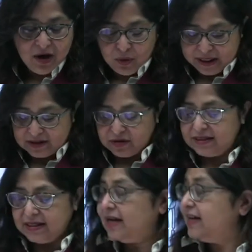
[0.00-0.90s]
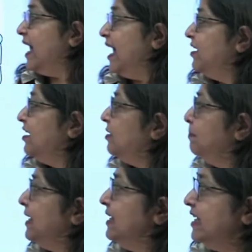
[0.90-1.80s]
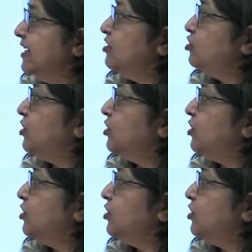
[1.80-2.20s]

Okay, so this is a carrier-mediated